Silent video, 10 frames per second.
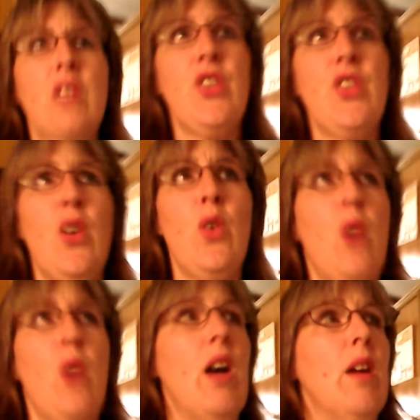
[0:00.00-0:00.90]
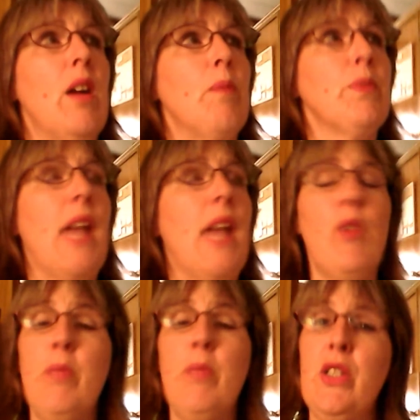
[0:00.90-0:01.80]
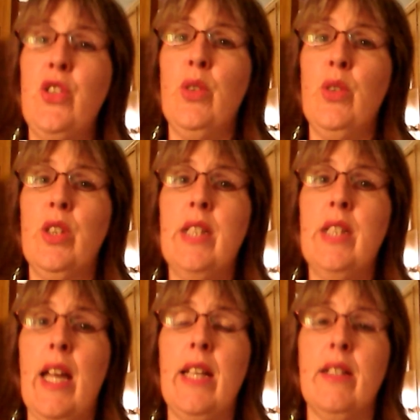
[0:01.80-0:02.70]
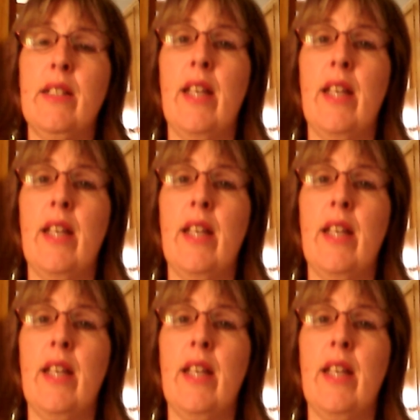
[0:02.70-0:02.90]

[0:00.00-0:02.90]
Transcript: So I will bid you a good night,